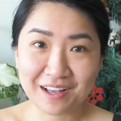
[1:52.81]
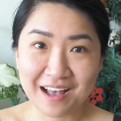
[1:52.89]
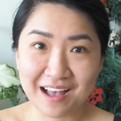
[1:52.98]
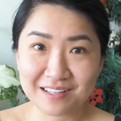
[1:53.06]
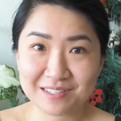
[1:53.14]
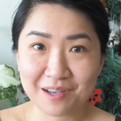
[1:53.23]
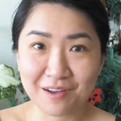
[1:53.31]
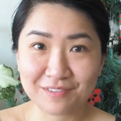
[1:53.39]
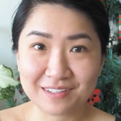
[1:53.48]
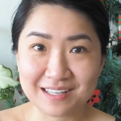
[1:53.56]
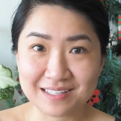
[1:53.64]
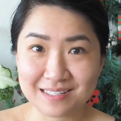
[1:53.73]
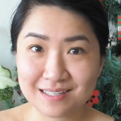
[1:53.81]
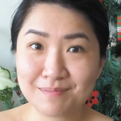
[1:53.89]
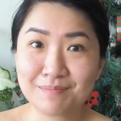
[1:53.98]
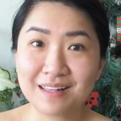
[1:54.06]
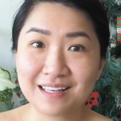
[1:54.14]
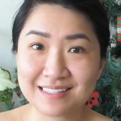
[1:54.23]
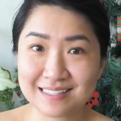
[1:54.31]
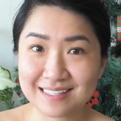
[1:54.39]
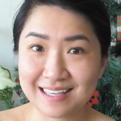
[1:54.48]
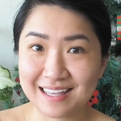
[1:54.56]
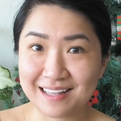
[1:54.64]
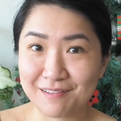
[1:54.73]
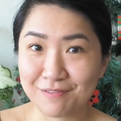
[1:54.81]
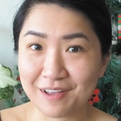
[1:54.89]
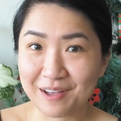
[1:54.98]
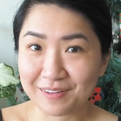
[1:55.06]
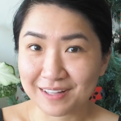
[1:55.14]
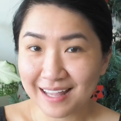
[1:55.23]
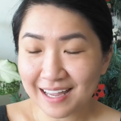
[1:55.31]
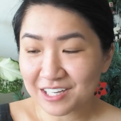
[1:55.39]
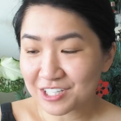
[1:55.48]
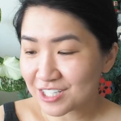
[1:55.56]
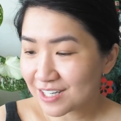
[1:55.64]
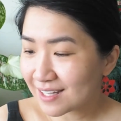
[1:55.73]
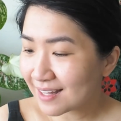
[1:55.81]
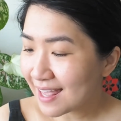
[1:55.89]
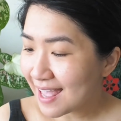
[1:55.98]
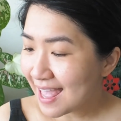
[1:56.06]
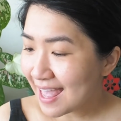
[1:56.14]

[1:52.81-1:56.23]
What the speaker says: cards of the Seamless Skin Foundation